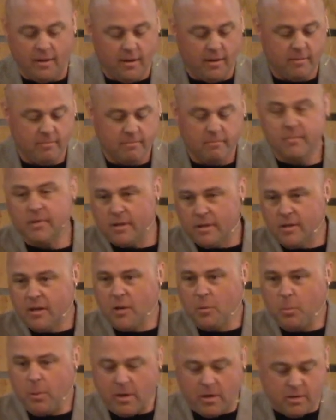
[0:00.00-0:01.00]
Um, in
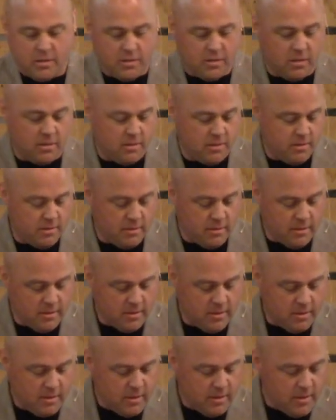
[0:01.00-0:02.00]
comparison.
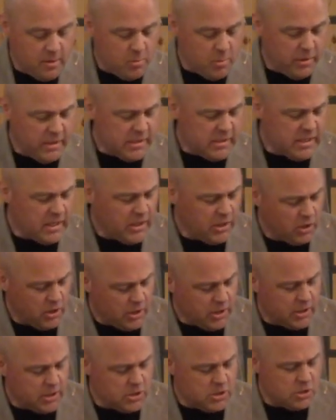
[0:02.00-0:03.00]
But let's take a
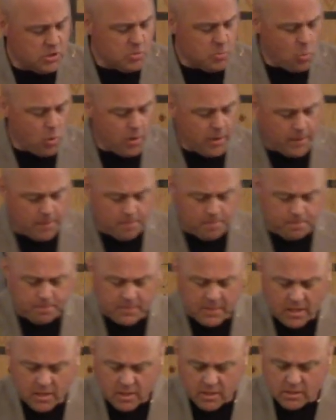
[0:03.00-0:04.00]
look at this this morning.
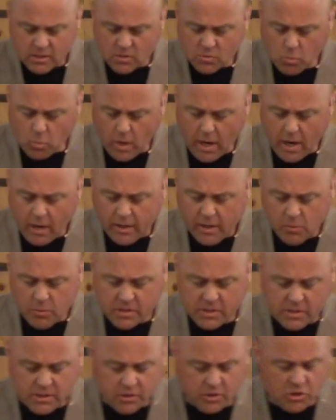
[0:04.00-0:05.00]
It says, while he
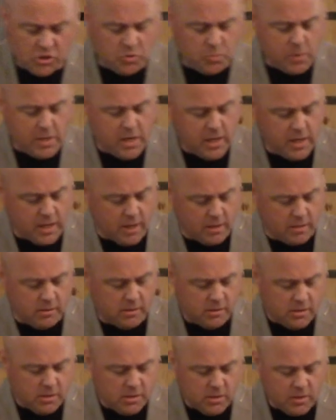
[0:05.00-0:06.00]
was still speaking,
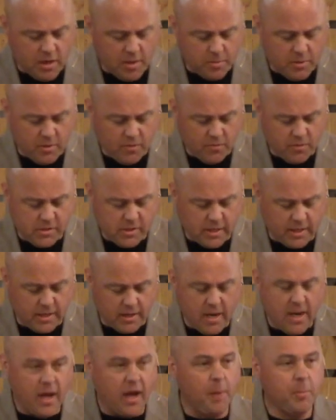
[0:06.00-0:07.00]
let's just stop there for a second.
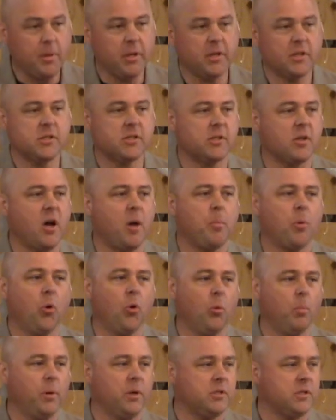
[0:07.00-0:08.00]
I'm going to stop a
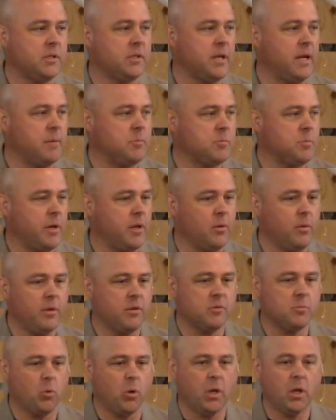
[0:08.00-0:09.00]
whole bunch of times, by the way,
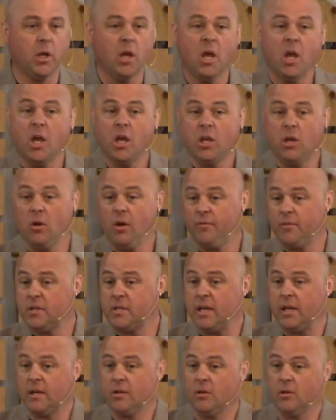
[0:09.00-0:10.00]
this morning. You don't have to
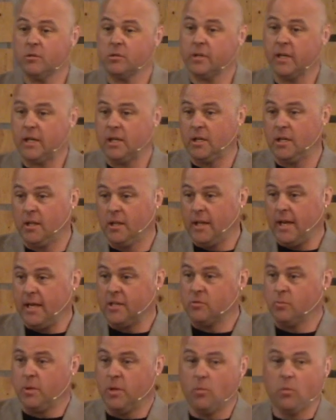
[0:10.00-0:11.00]
take notes like you did
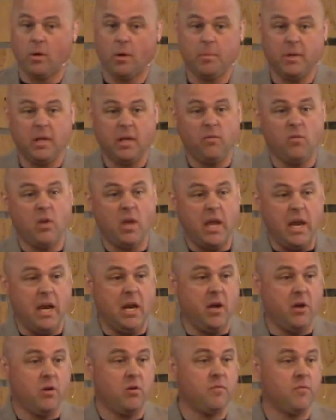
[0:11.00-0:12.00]
last week, where I'm going to give you
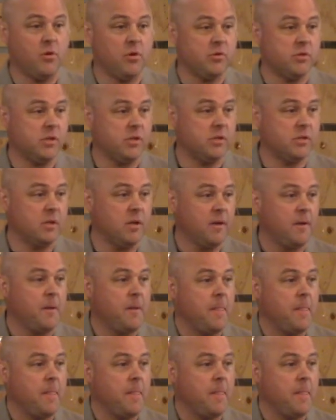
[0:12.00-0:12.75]
800 verses.